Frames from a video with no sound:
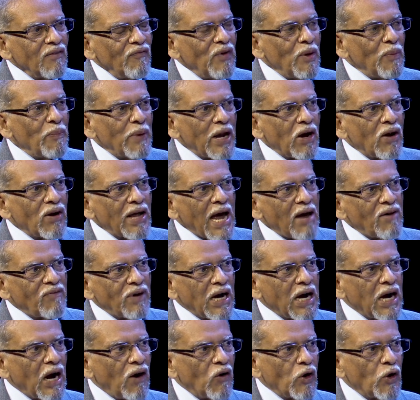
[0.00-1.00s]
We may not have a
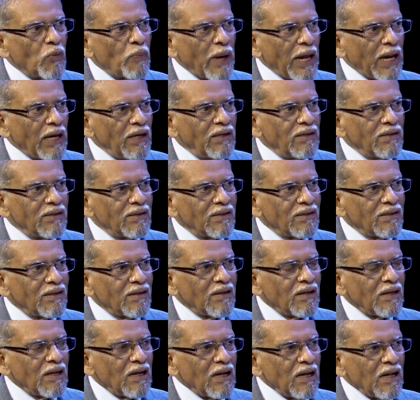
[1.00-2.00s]
government
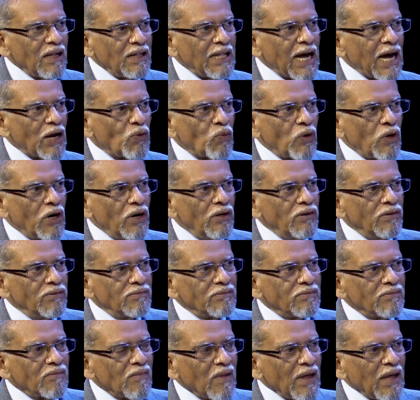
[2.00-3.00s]
that would,
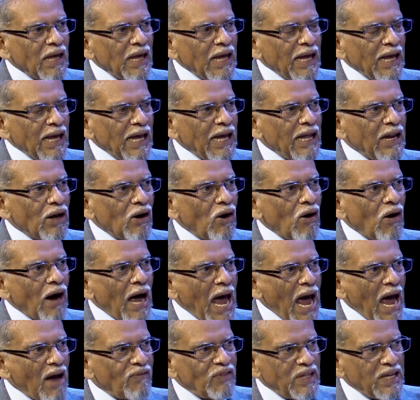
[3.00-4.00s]
you know,
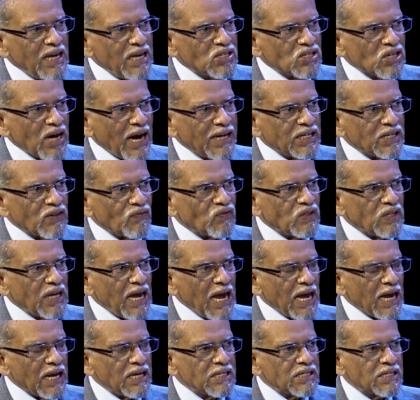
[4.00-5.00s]
have these kinds of
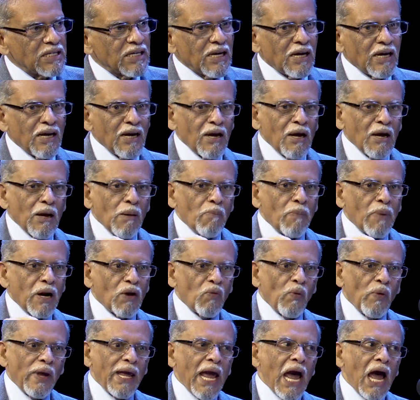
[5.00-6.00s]
things, but
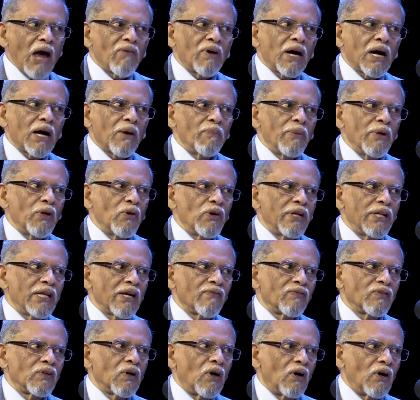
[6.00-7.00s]
we have a community
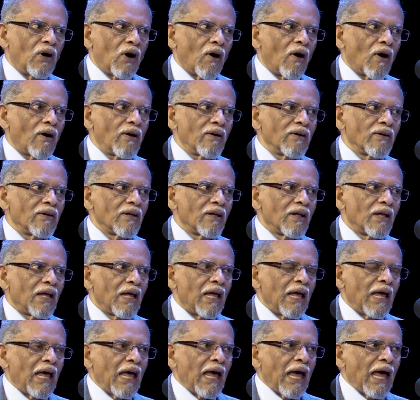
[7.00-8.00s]
of God,
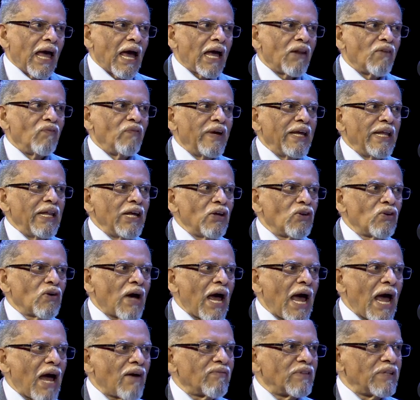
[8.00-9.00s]
and we need to
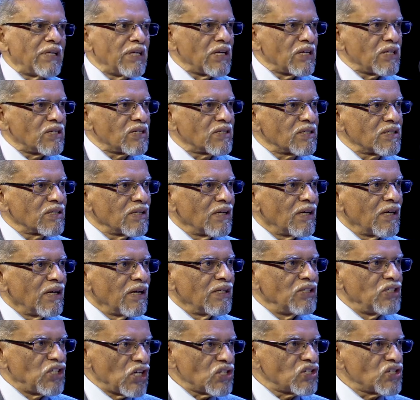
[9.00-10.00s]
have this
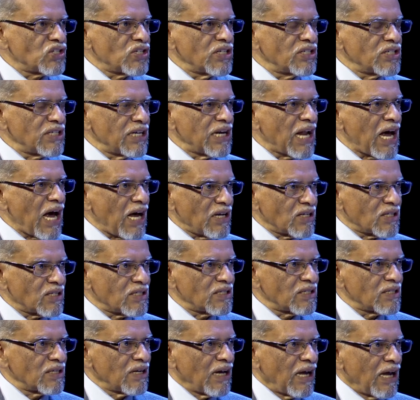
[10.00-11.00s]
justice in
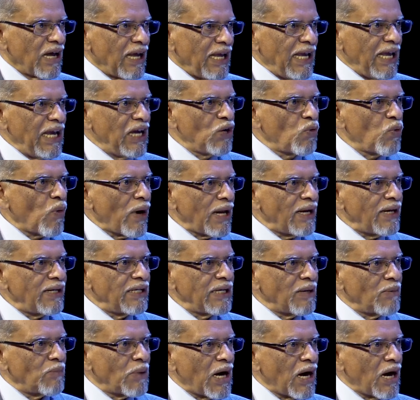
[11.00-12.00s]
us,
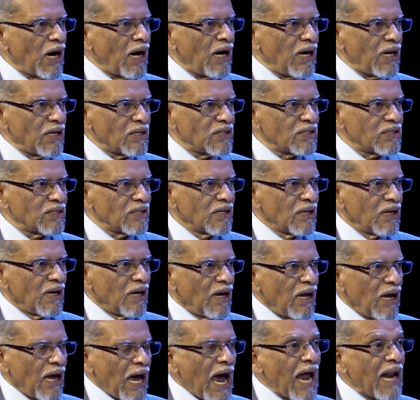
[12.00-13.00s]
equality among us,
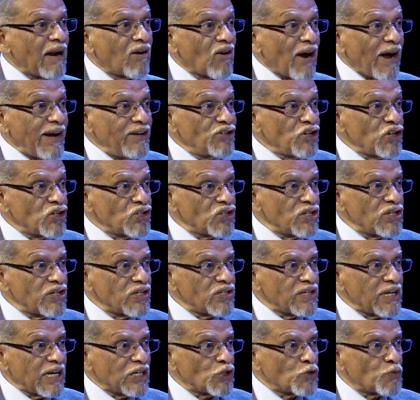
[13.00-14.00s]
and
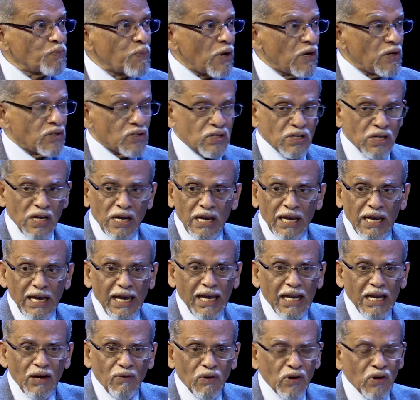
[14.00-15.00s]
righteousness expressed
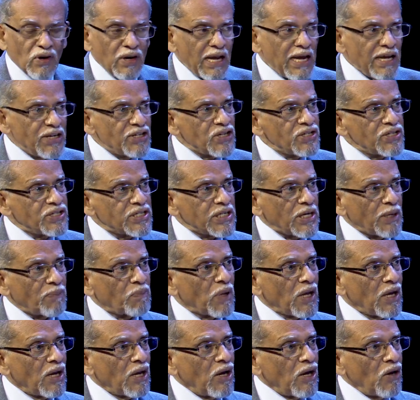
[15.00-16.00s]
in our relationship
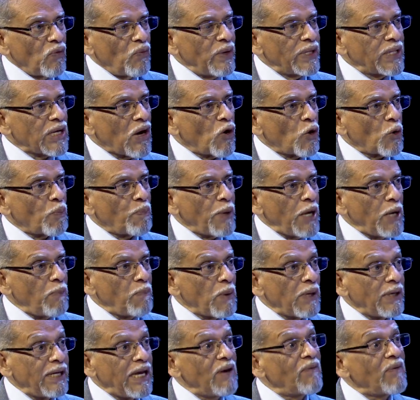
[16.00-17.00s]
with our
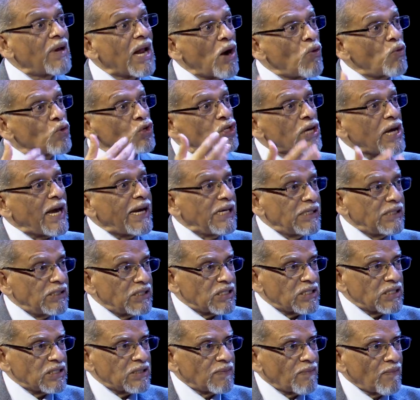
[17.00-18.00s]
people, even
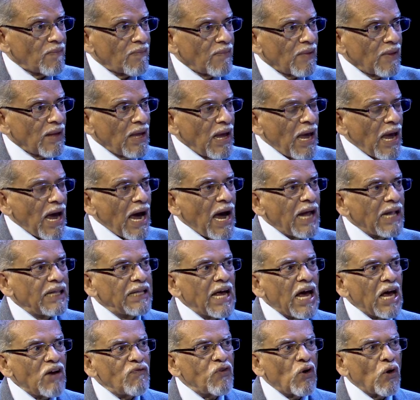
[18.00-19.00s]
outsiders. And
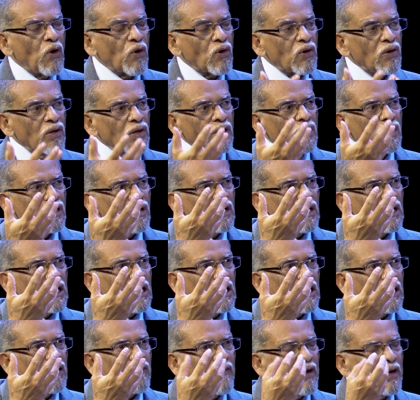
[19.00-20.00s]
therefore,
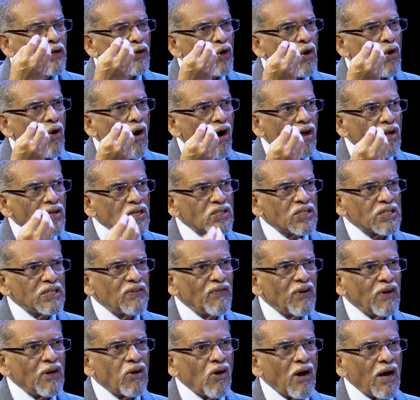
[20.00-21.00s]
when you call the
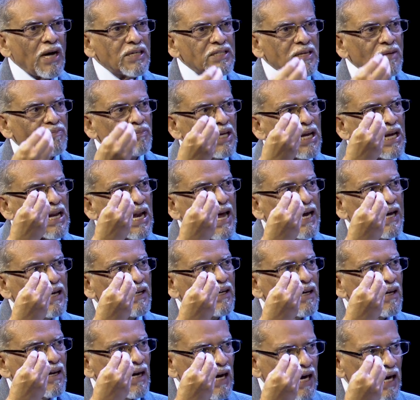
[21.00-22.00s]
civil law as something like
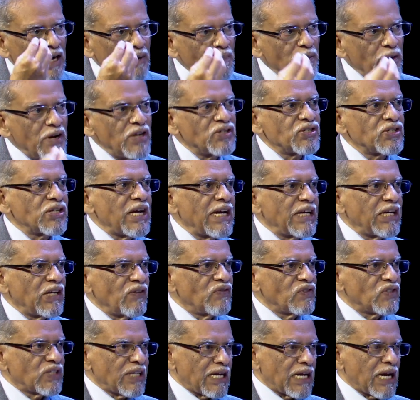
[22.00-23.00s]

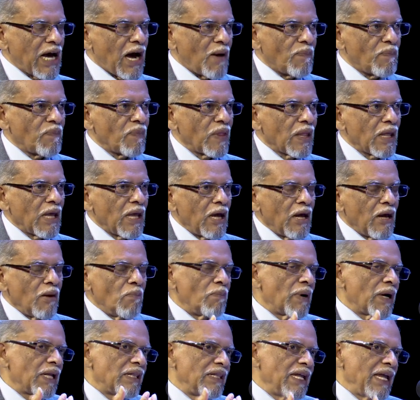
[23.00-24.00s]
administrative setup,
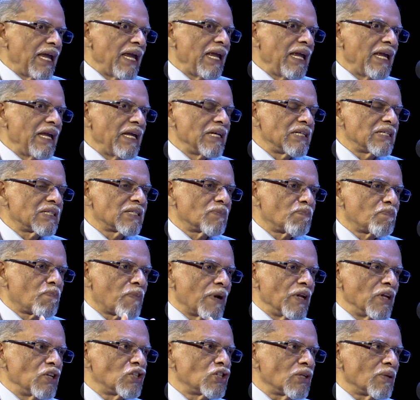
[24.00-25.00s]
but these
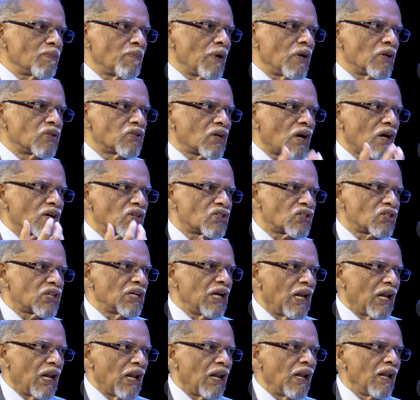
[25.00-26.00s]
principles are
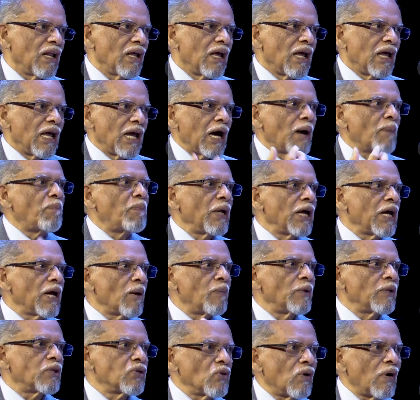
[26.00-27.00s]
still
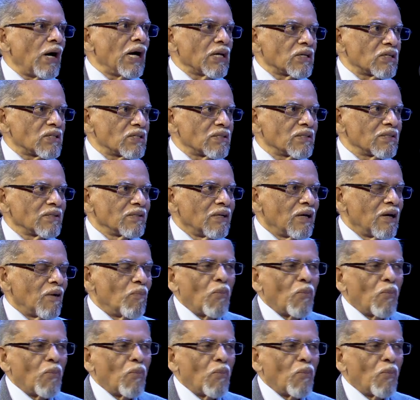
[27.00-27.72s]
applicable to us.